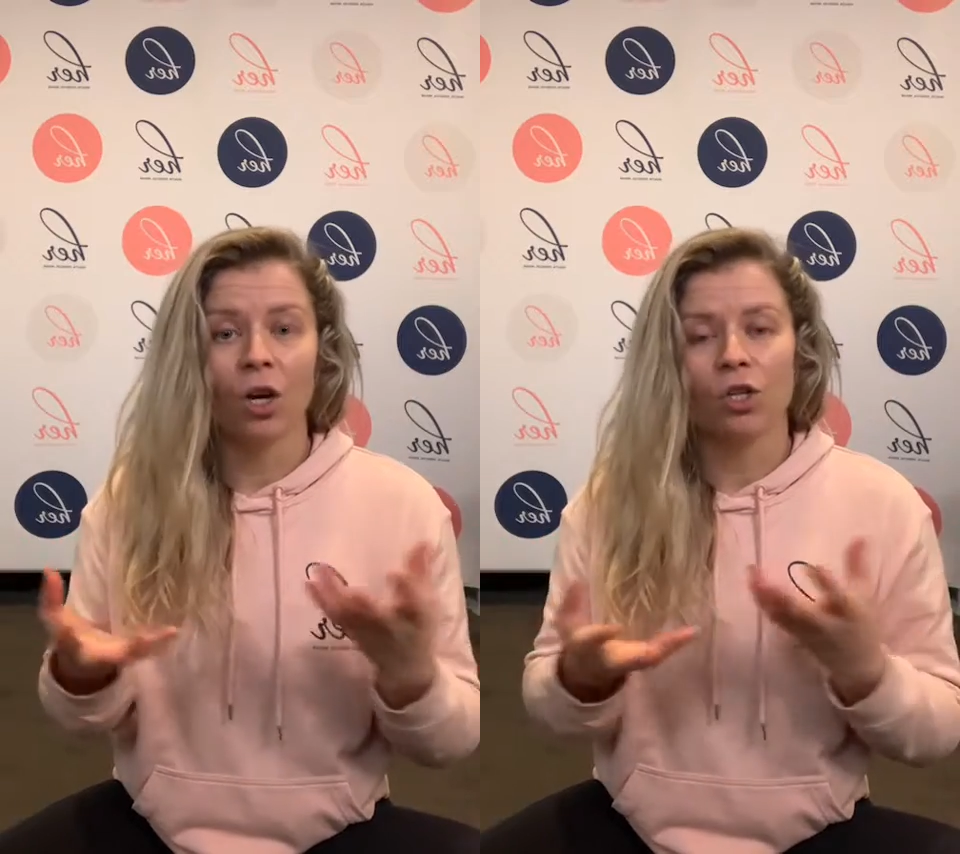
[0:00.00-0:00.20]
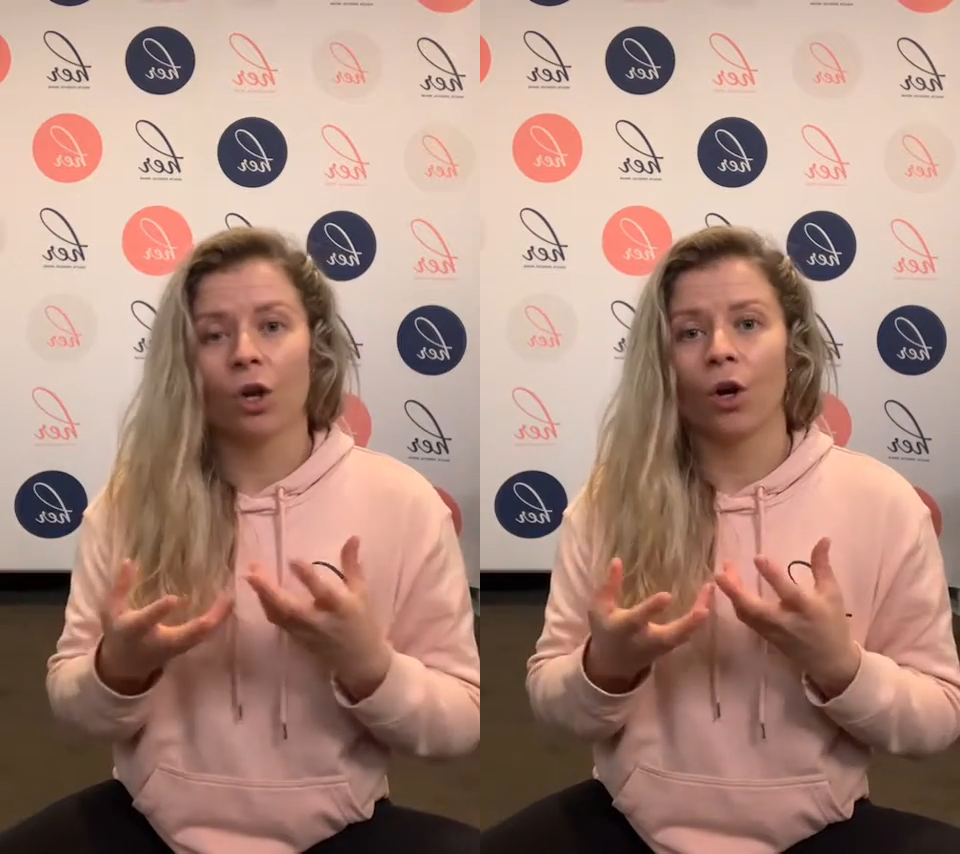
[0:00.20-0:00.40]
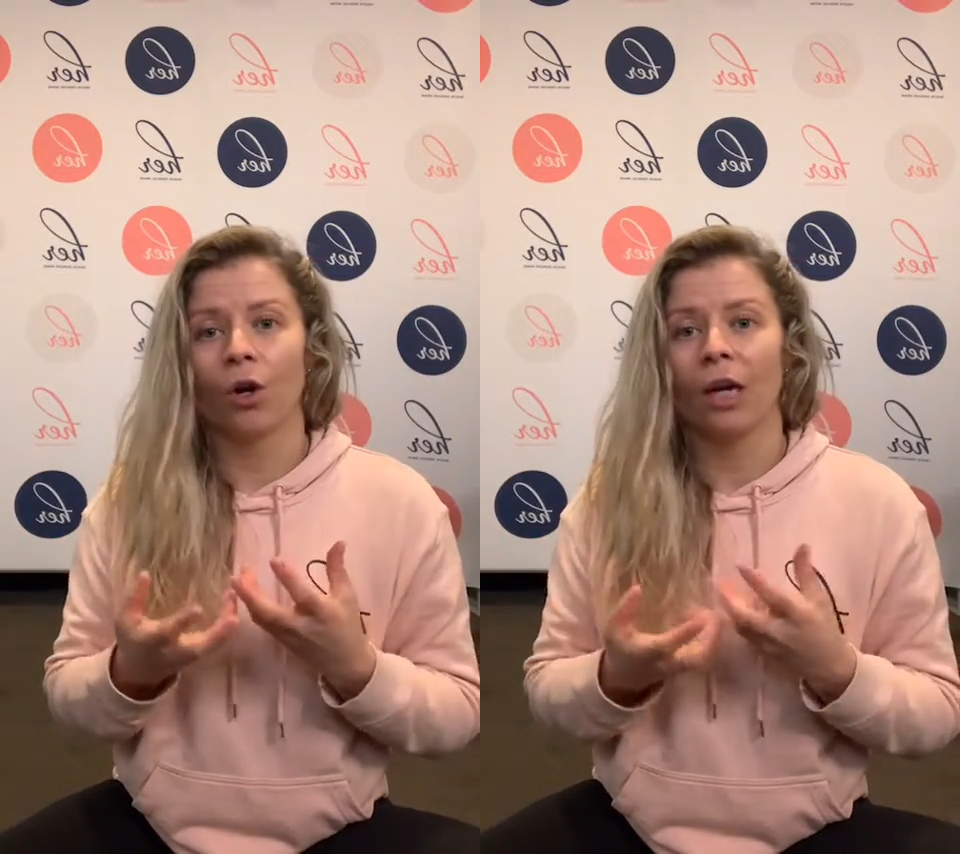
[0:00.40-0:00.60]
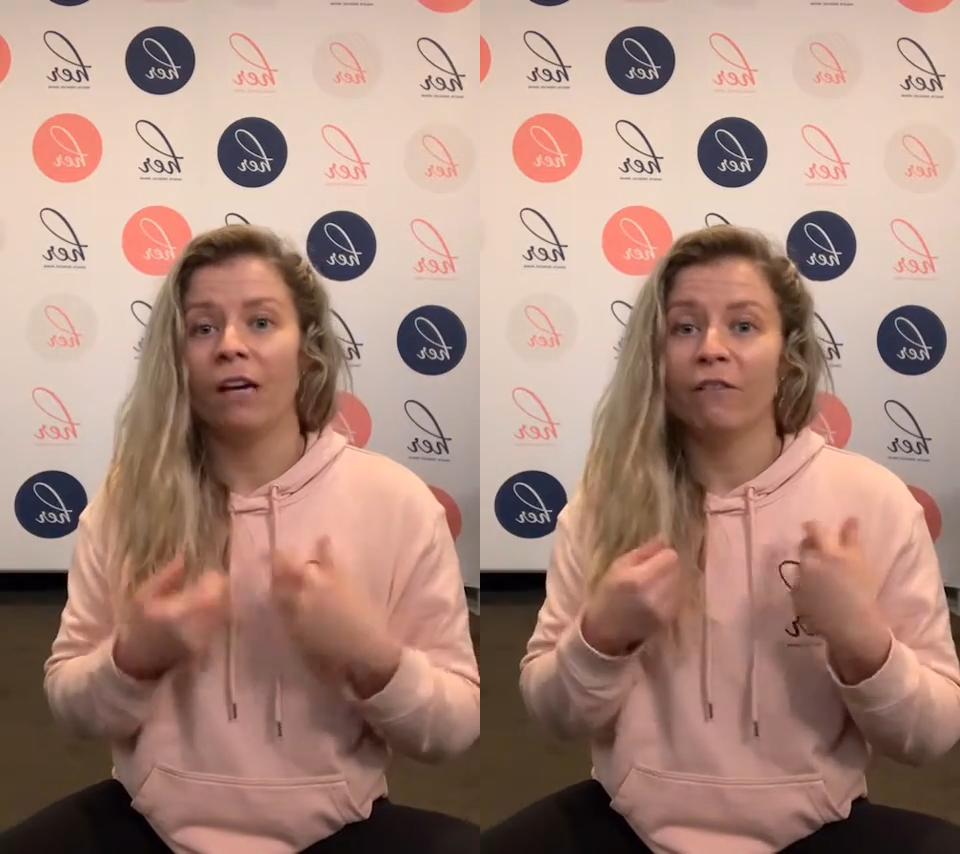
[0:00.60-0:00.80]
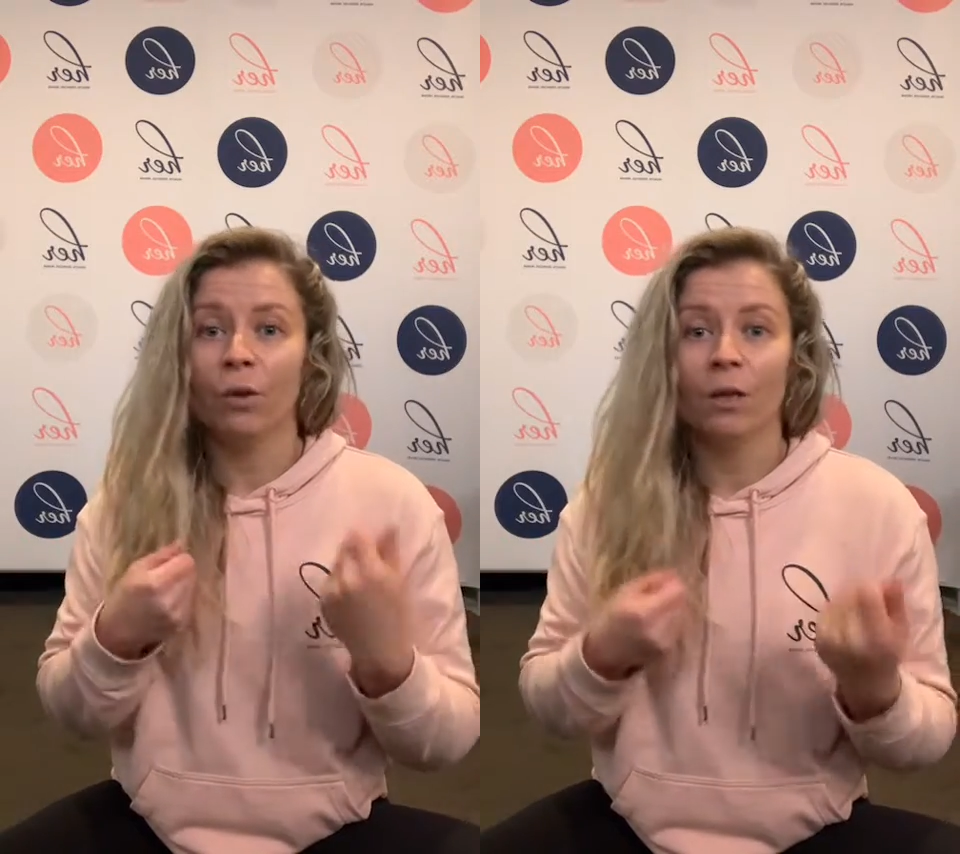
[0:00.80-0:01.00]
So
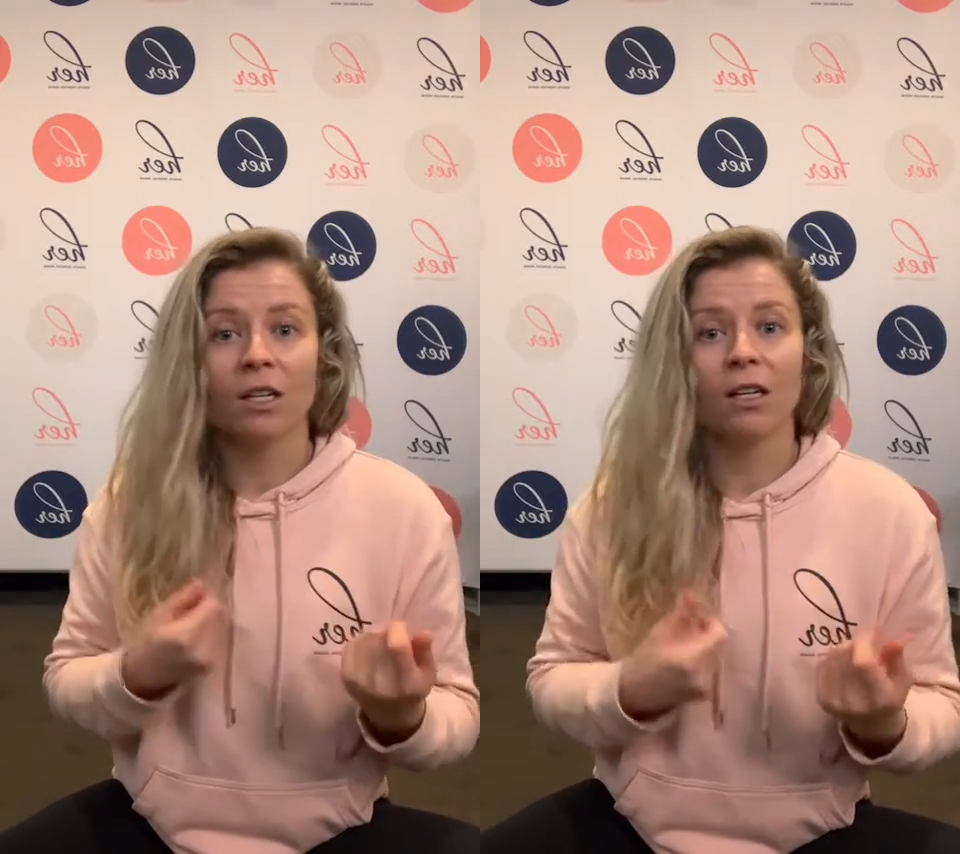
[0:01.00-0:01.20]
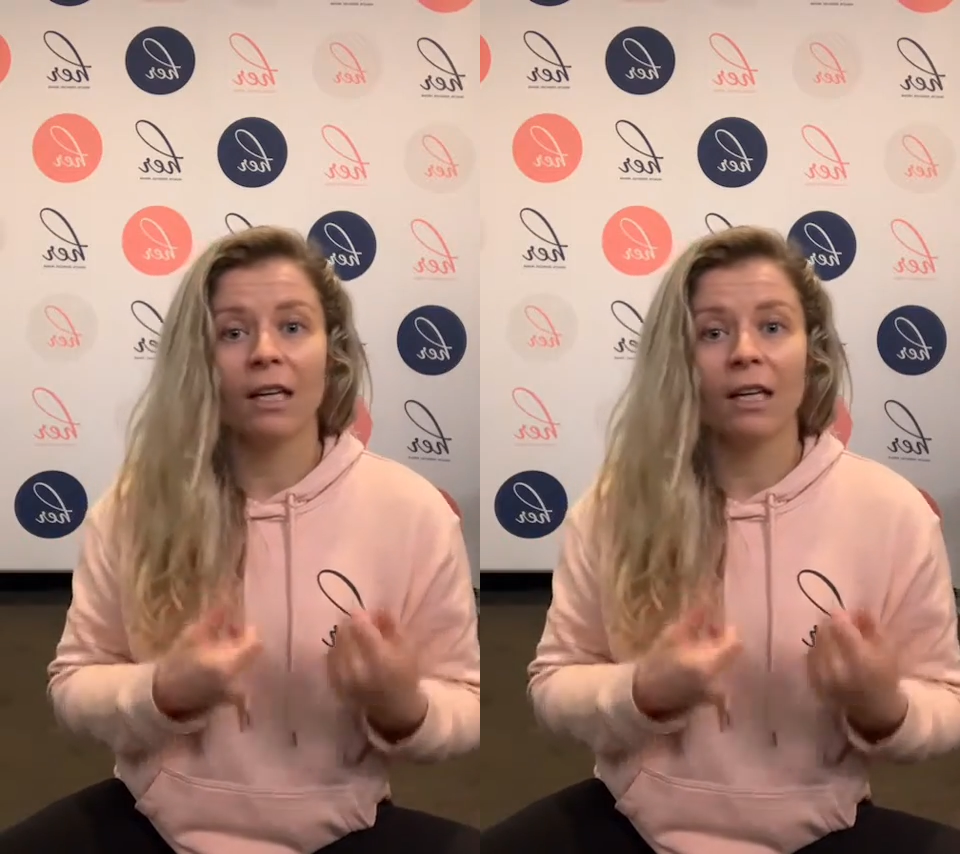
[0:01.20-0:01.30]
if you were to